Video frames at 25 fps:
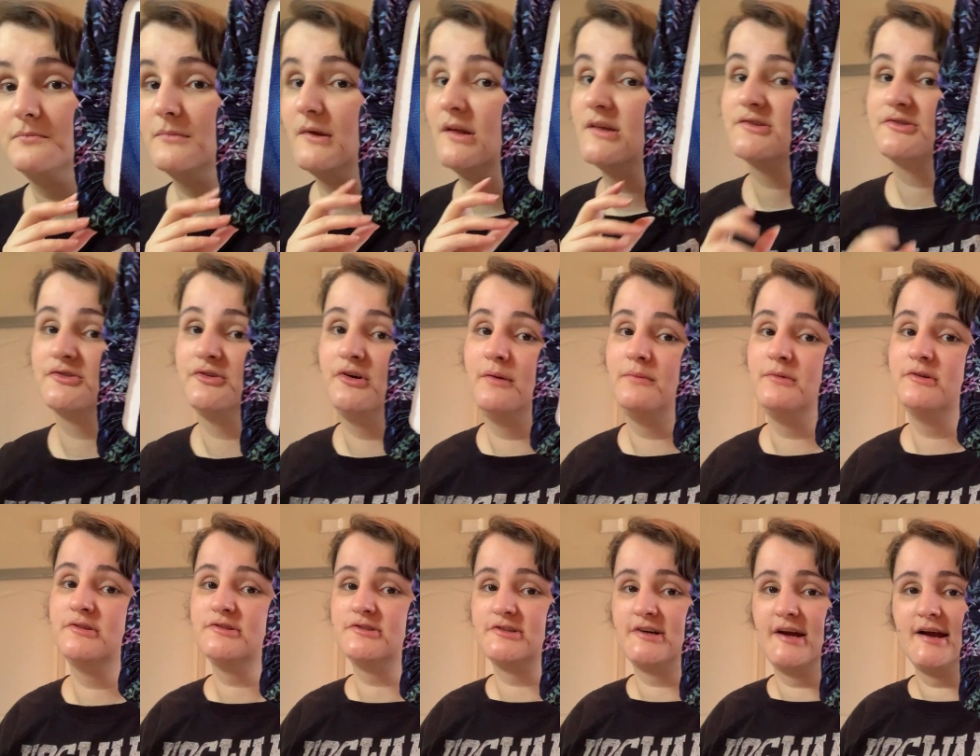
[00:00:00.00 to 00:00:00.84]
So I'm
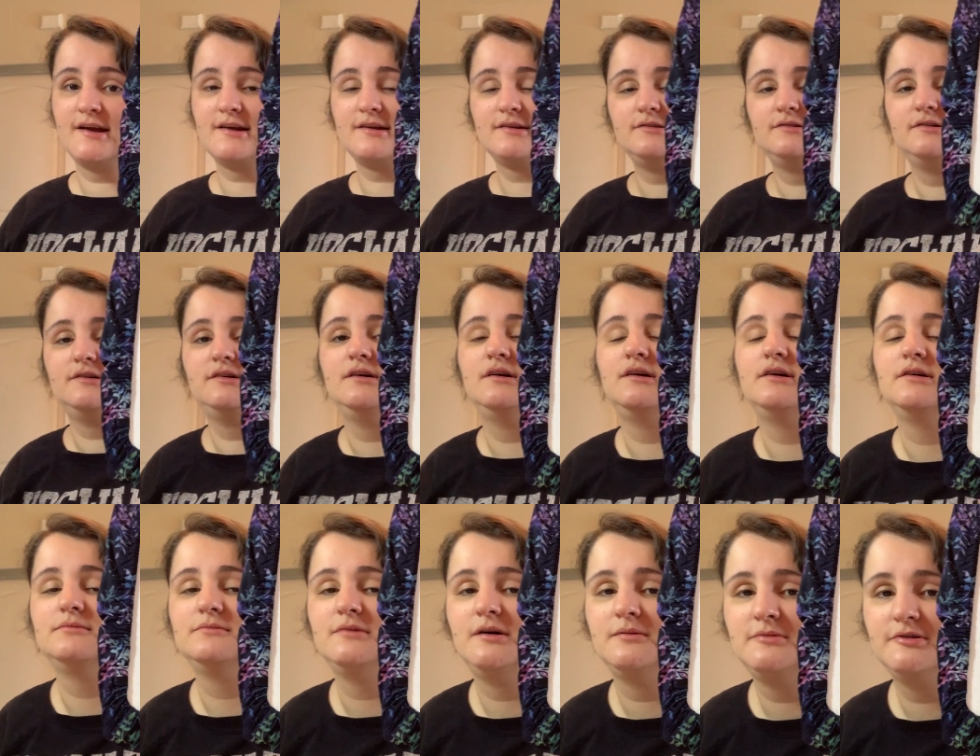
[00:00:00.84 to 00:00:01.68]
on track.
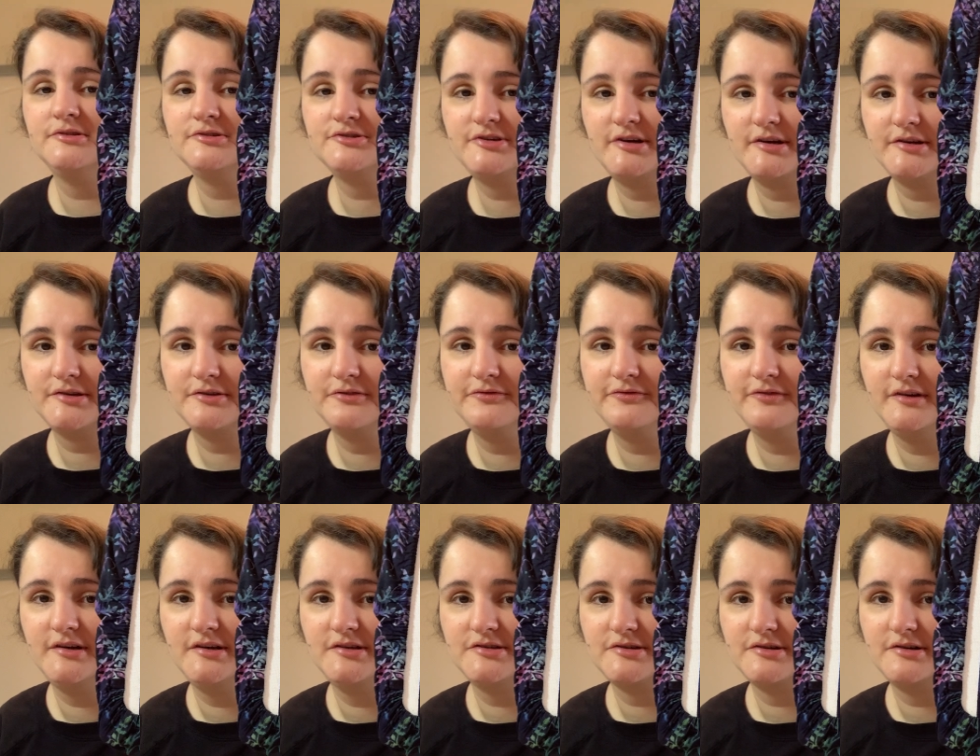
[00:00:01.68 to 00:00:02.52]
Um, I'm on track to
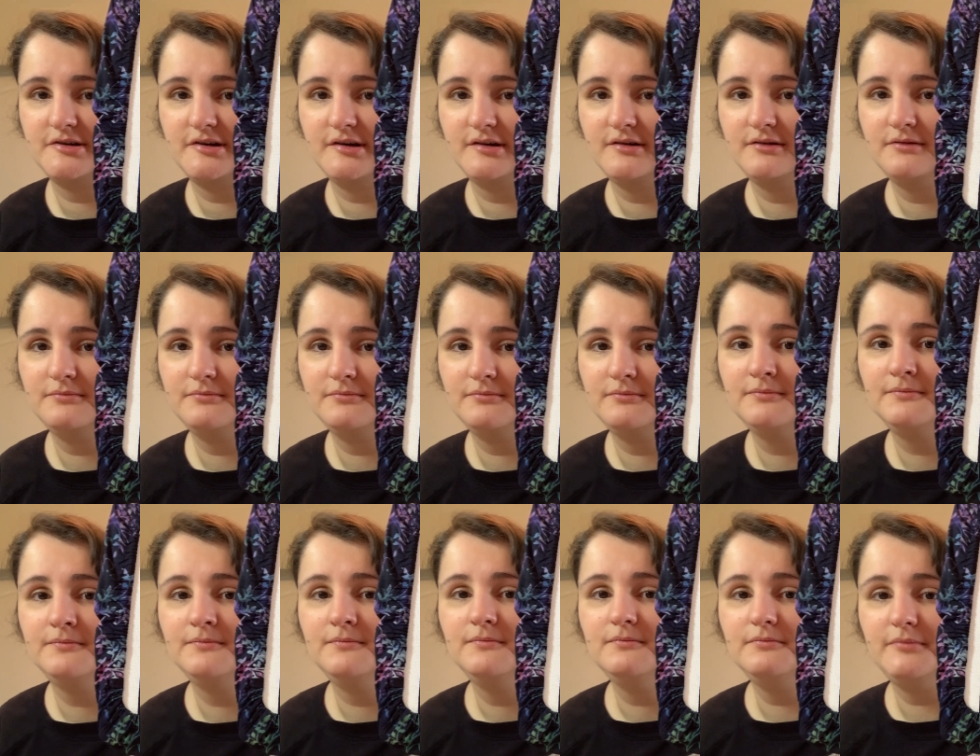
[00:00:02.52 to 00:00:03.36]
finish her
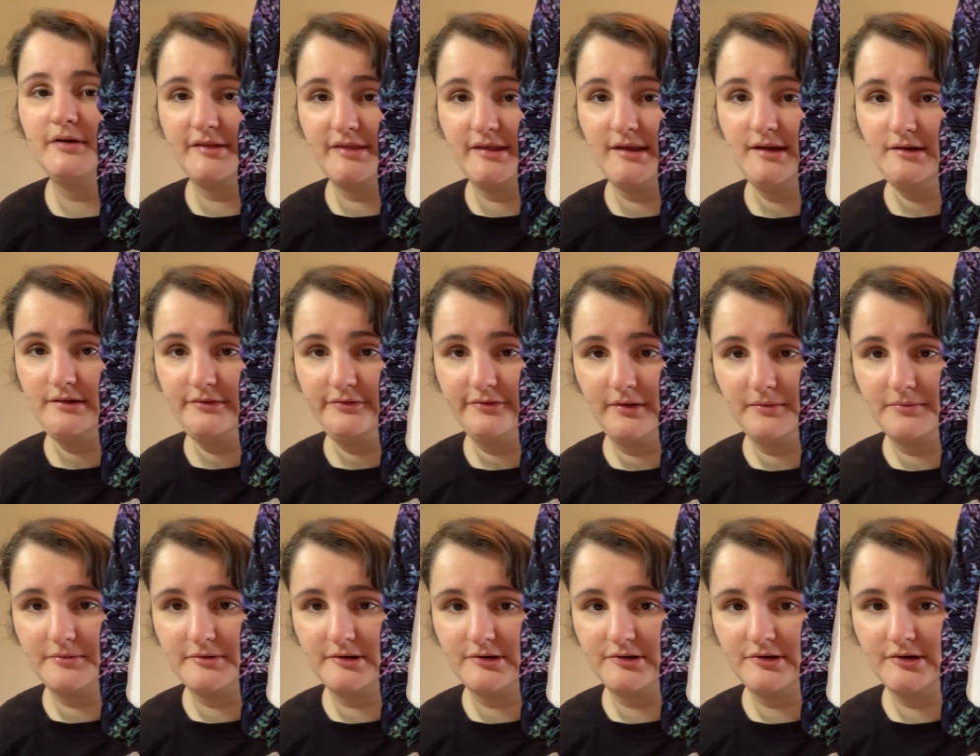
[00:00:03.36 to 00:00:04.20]
by the end of
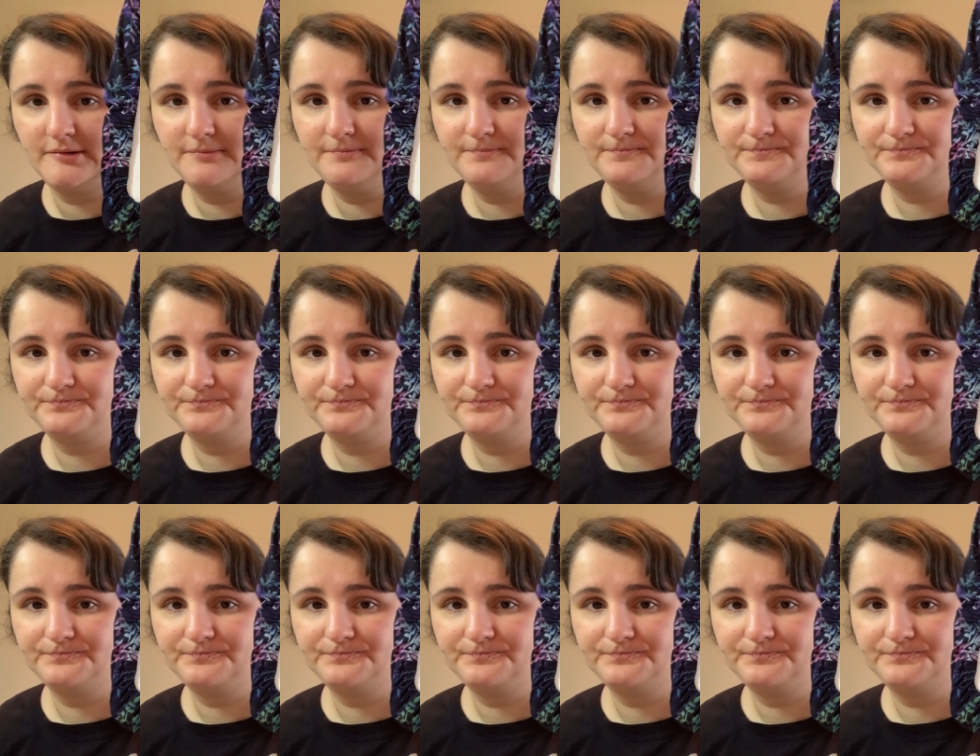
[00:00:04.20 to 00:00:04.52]
February.